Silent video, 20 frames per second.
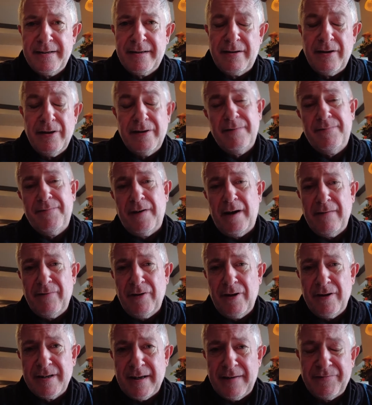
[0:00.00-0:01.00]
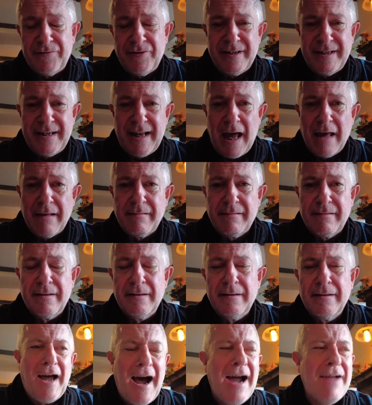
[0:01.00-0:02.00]
35 years after his death.
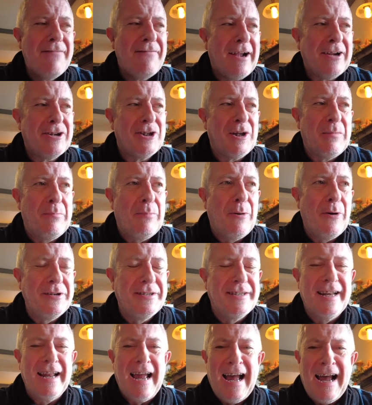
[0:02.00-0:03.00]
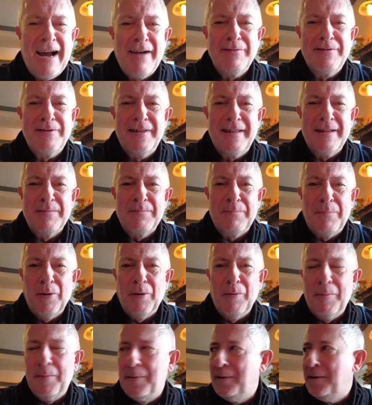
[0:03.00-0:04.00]
I've actually pointed it out to this
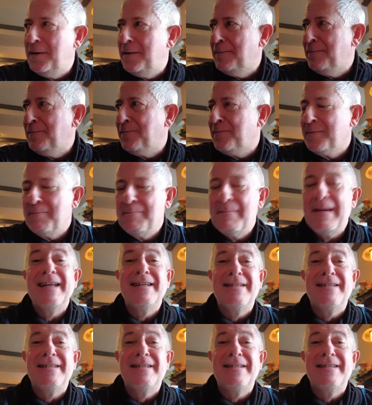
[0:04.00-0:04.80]
pub many